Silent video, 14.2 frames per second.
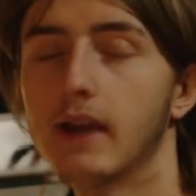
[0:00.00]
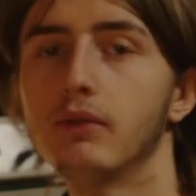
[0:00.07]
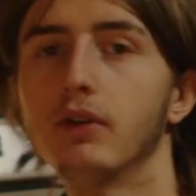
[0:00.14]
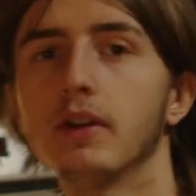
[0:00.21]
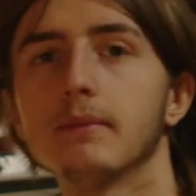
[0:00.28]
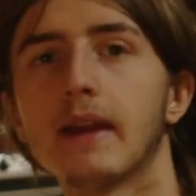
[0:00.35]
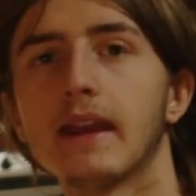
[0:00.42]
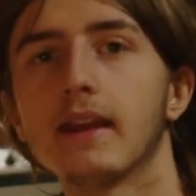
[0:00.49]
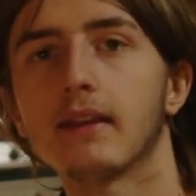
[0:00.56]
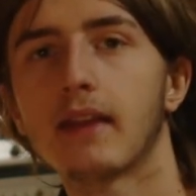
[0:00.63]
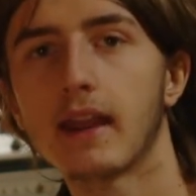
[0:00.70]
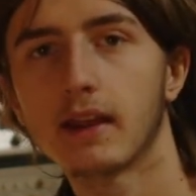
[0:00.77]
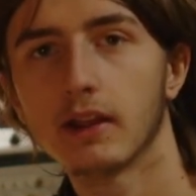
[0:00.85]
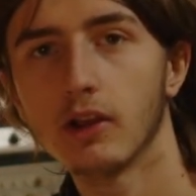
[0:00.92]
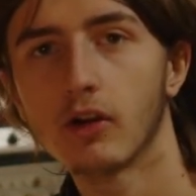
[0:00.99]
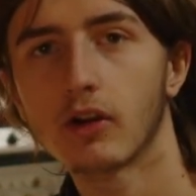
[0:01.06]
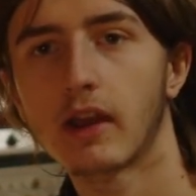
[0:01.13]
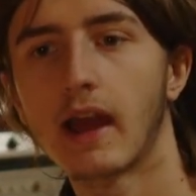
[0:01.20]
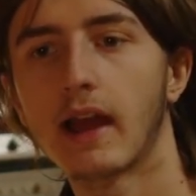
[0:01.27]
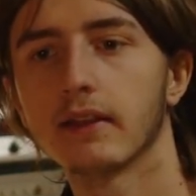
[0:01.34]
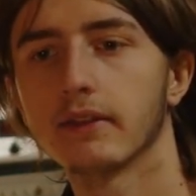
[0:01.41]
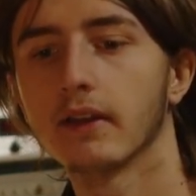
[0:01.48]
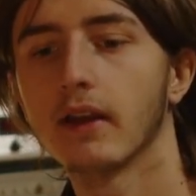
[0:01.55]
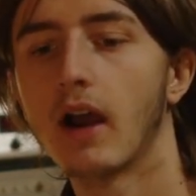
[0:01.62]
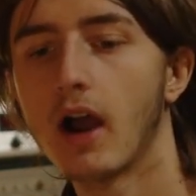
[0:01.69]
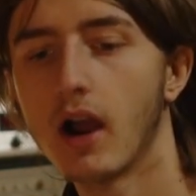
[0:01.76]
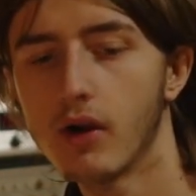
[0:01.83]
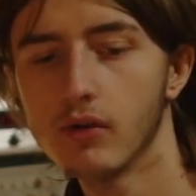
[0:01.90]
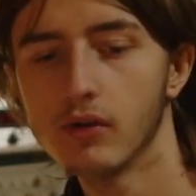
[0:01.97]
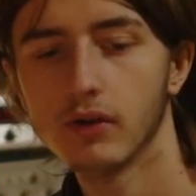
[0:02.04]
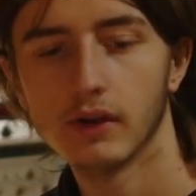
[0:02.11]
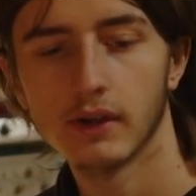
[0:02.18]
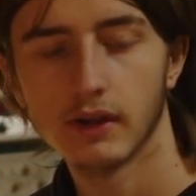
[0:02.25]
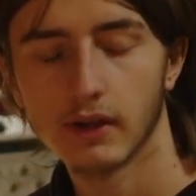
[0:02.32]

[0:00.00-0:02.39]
want to make take a look at how